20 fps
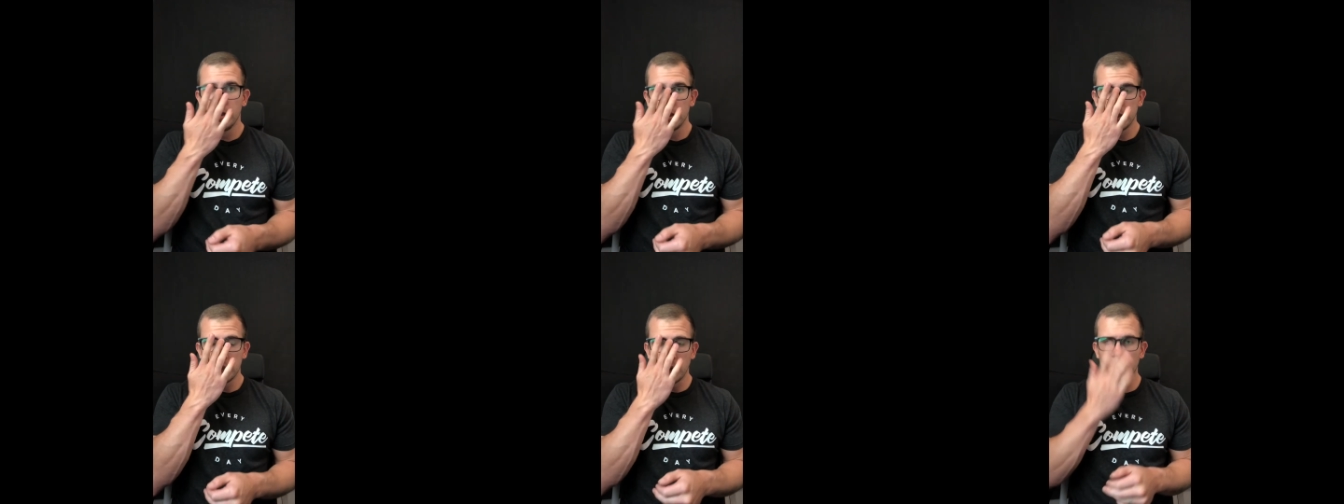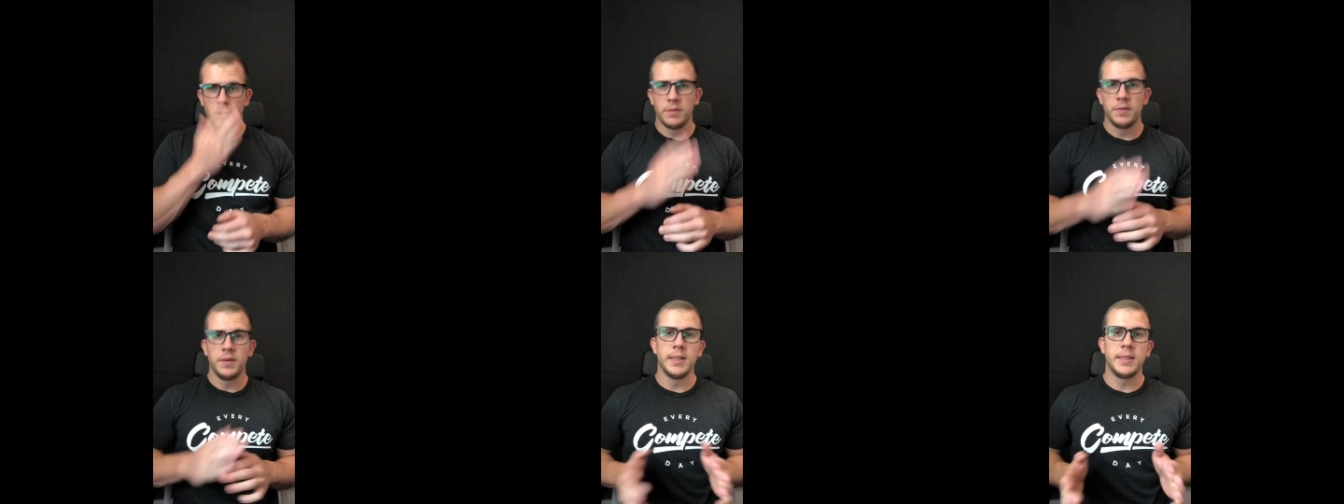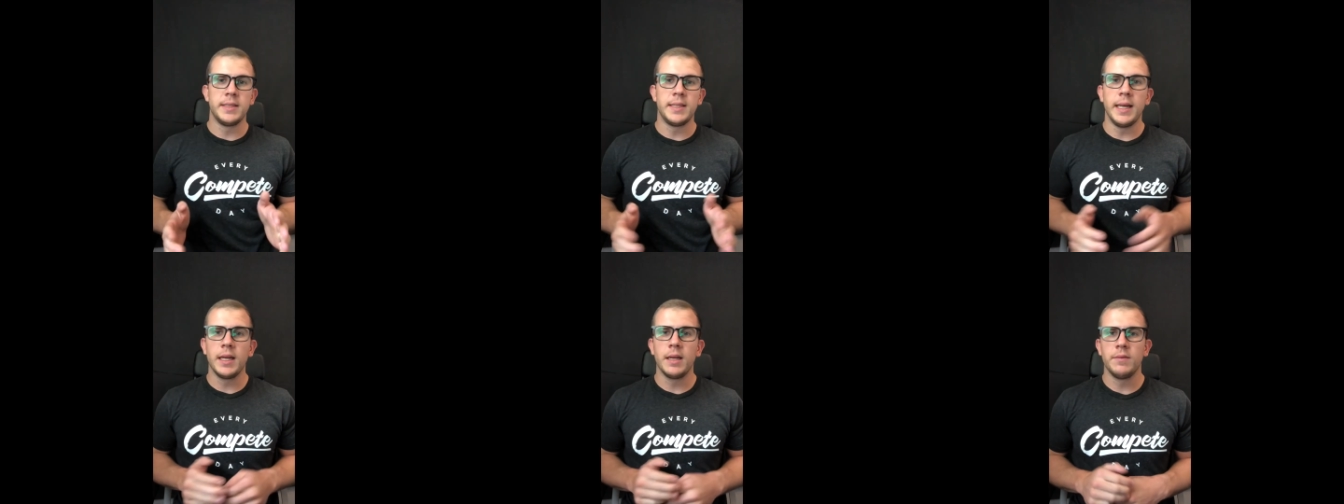So for the
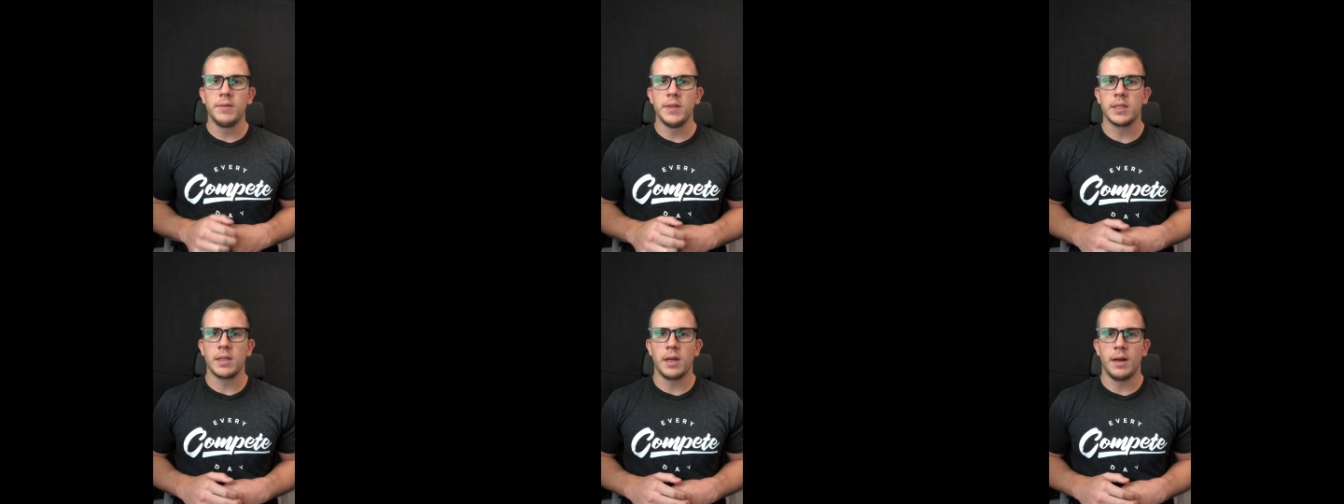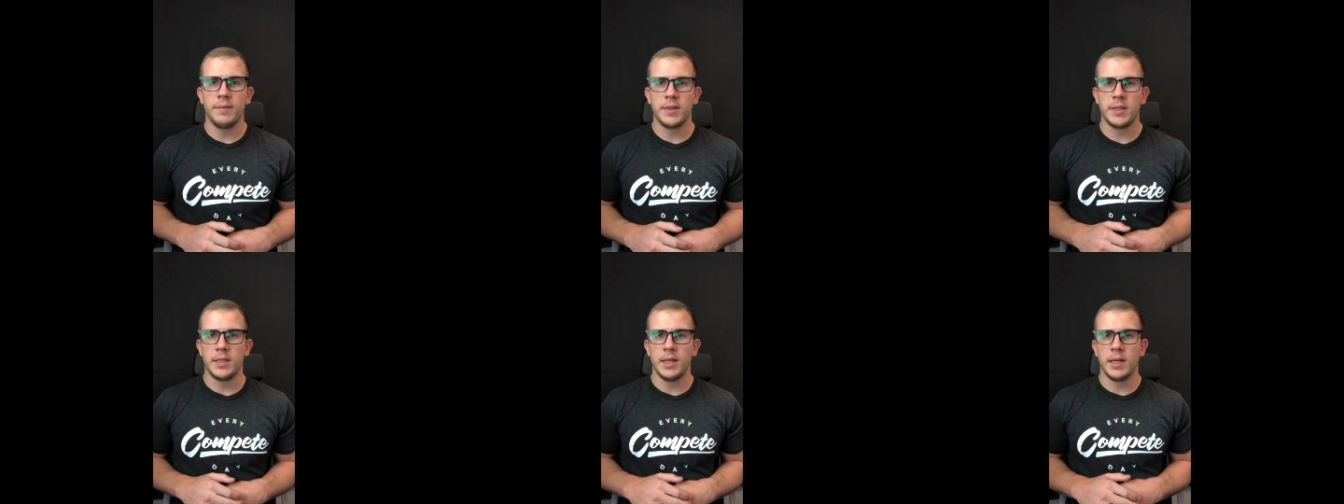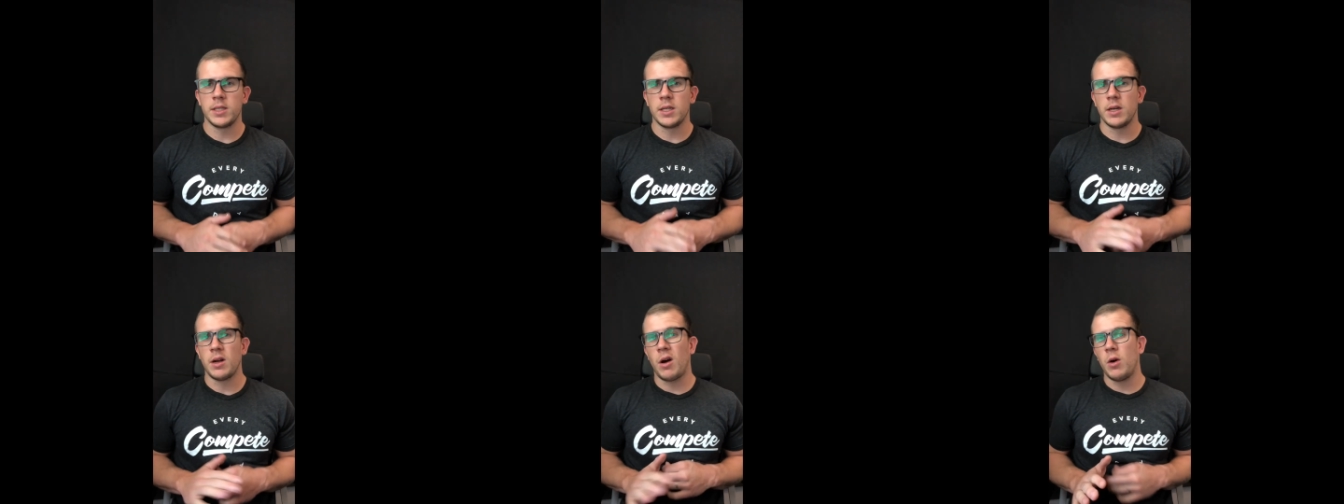sake of this
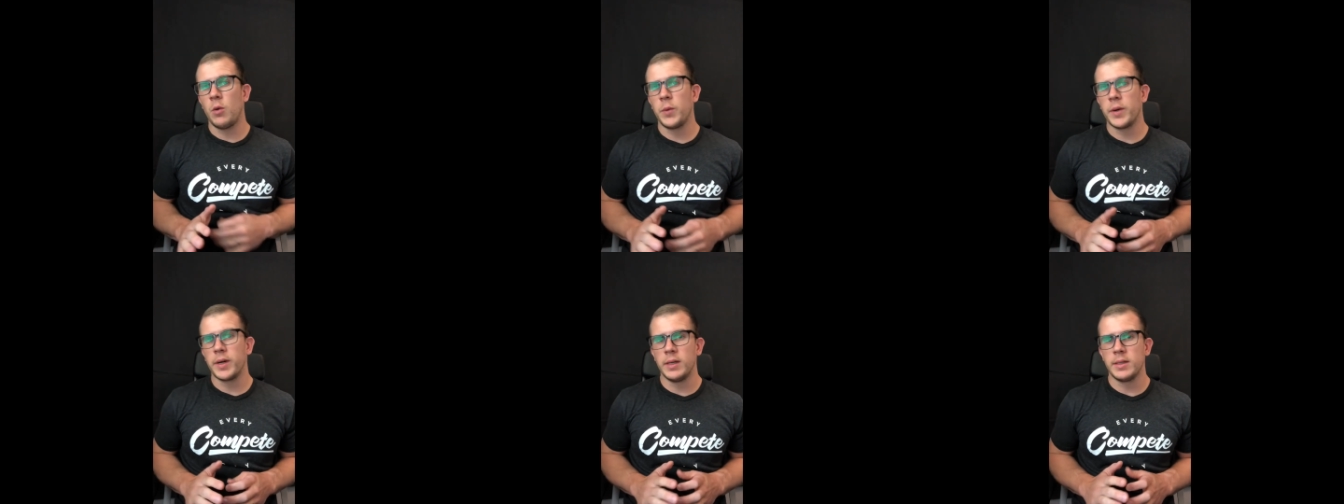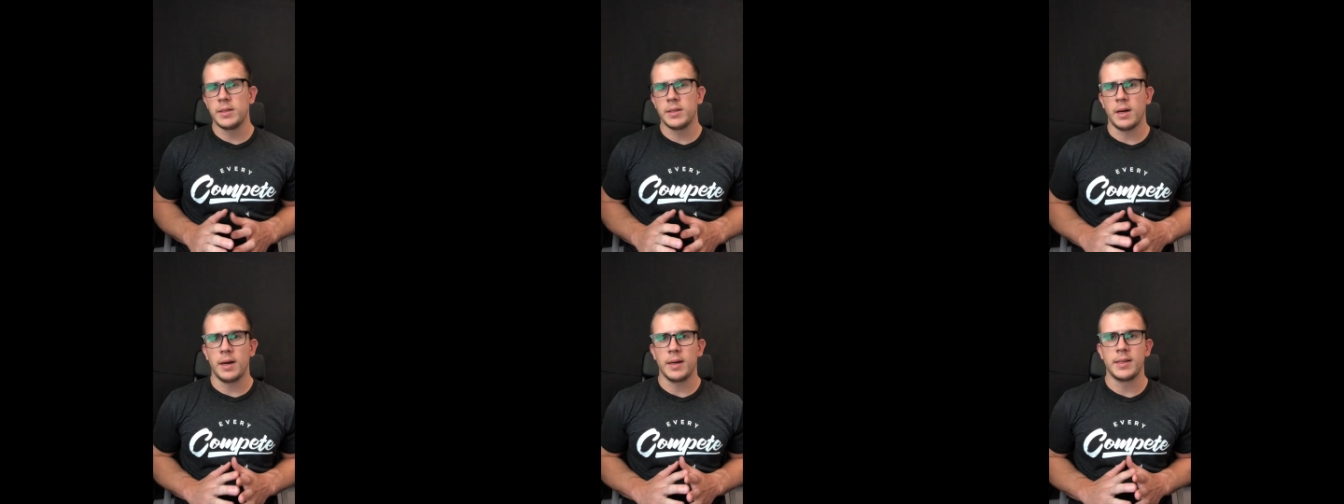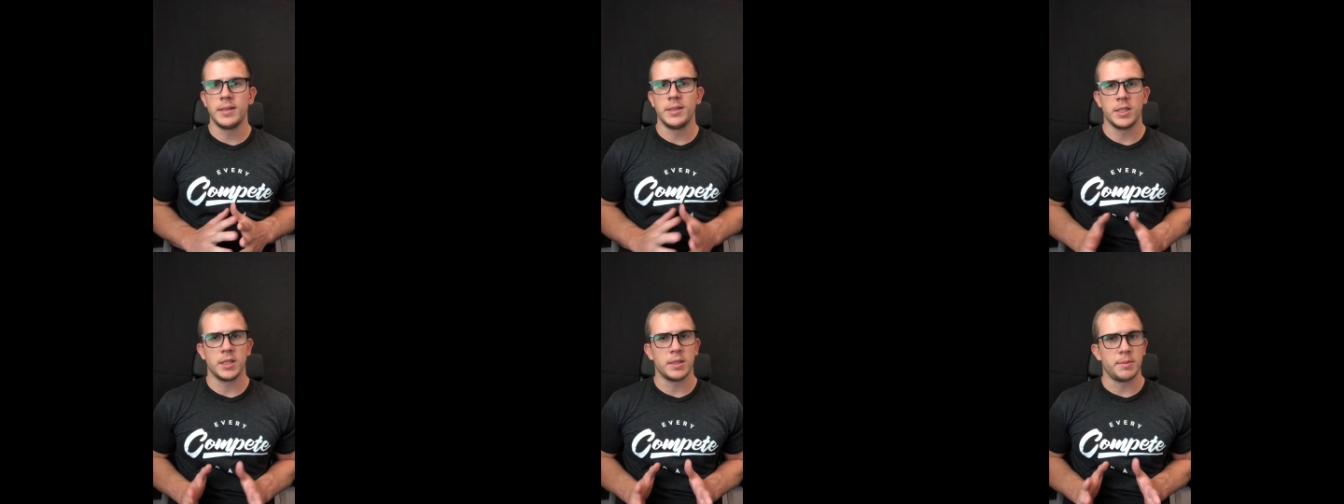conversation, all we're gonna
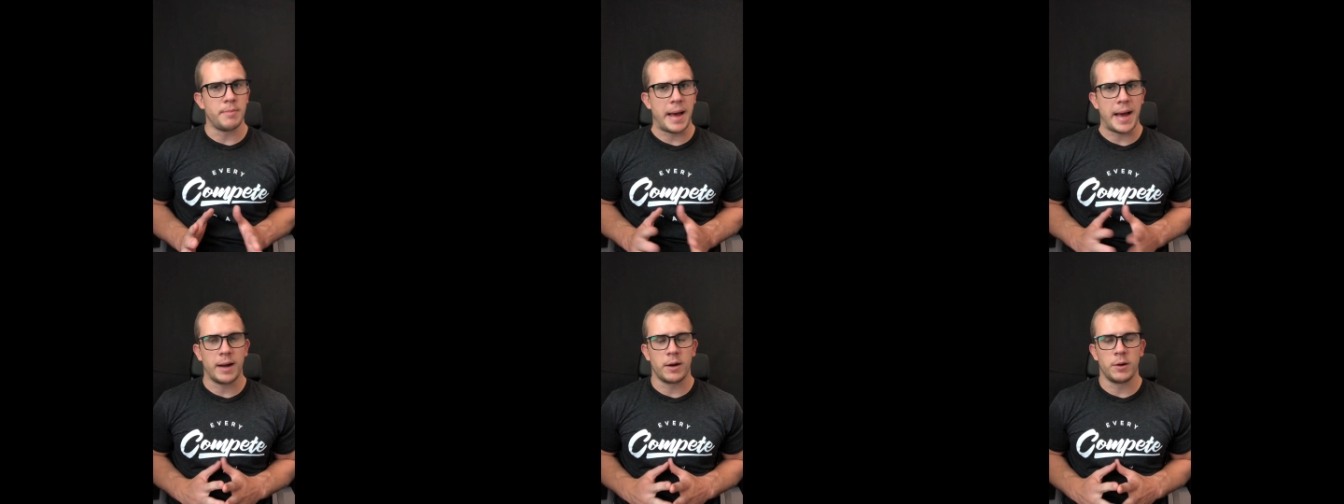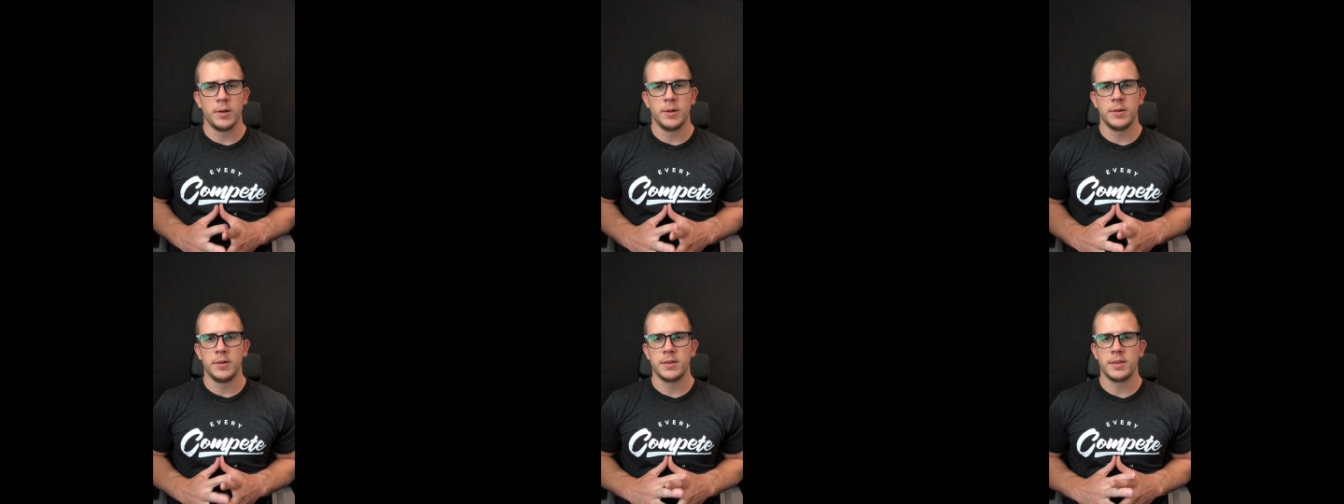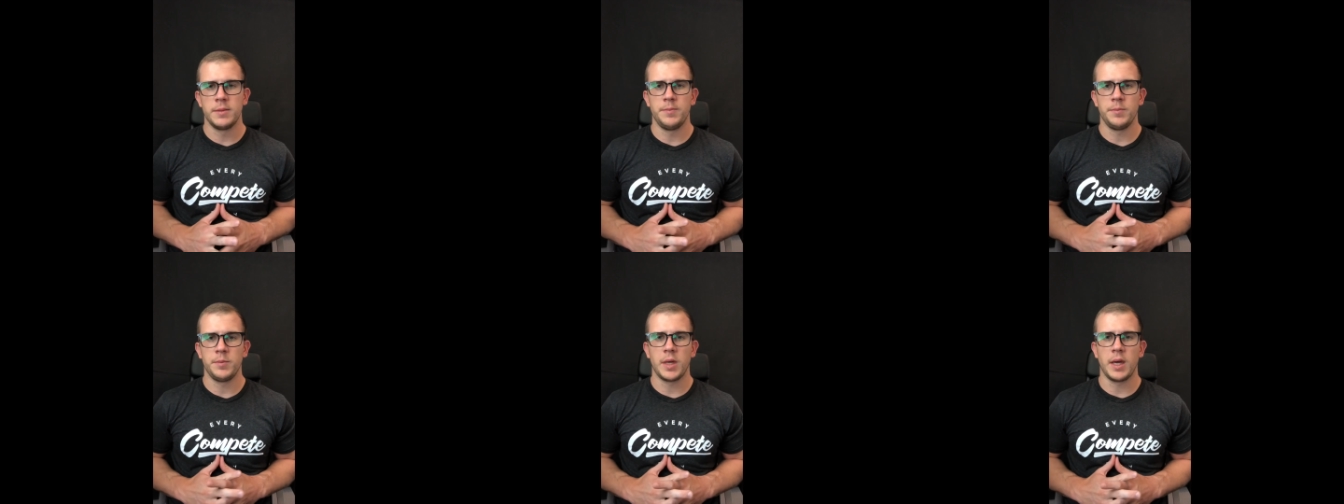talk is just
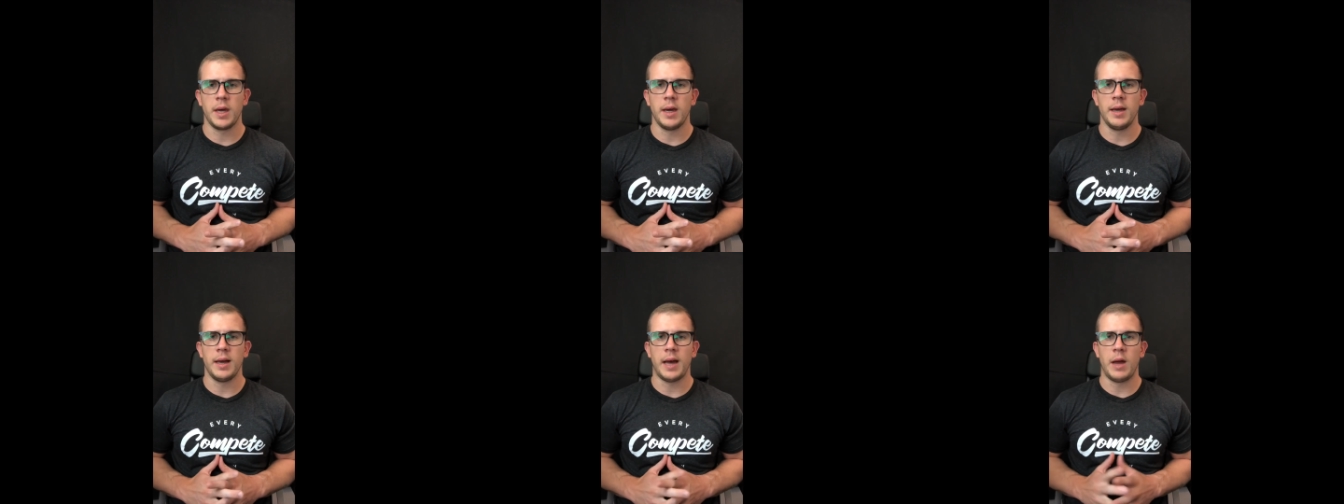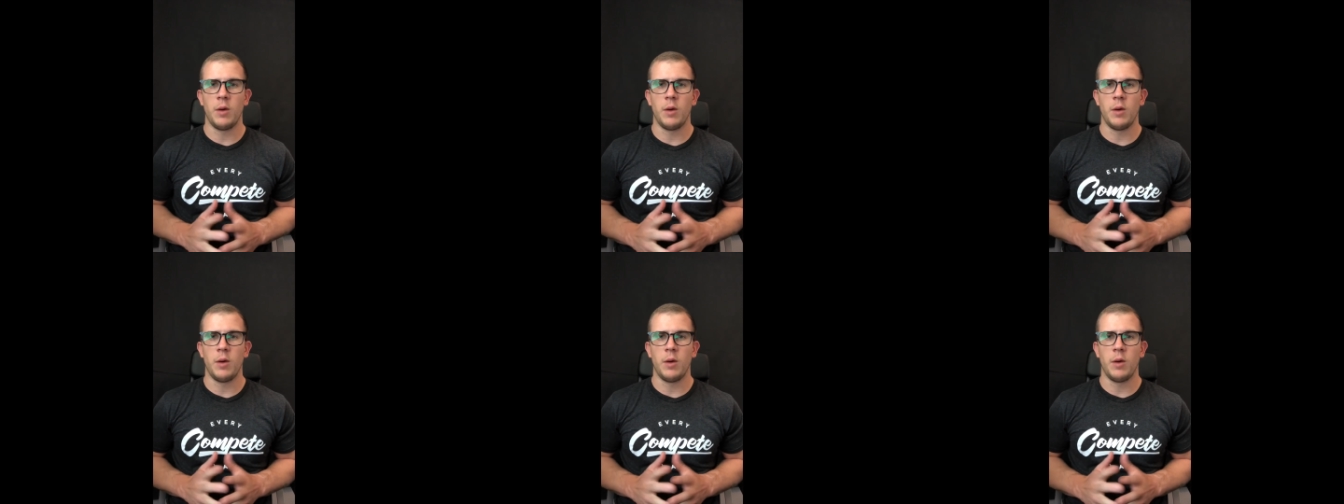macros, okay?